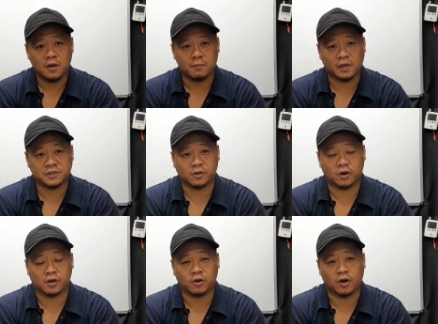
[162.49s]
make sure
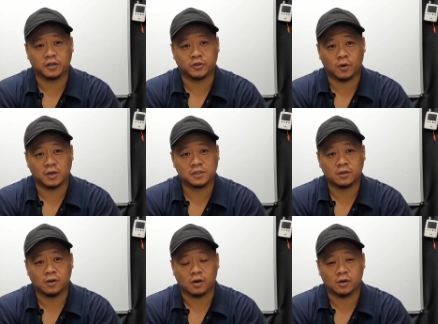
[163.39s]
all the car
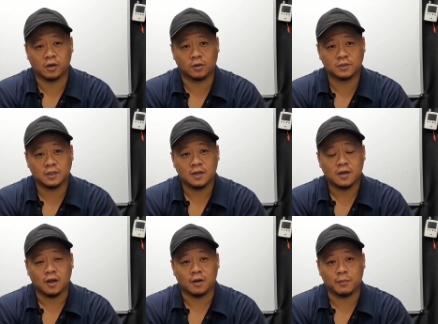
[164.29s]
doors are closed,
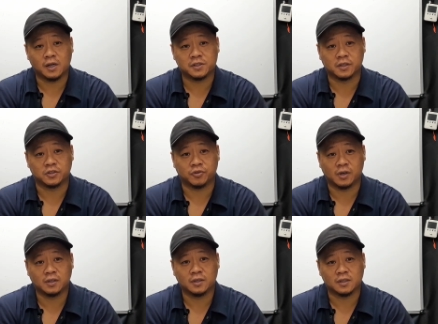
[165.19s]
and make sure the
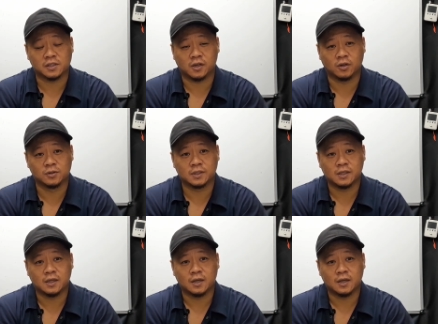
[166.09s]
trunk is closed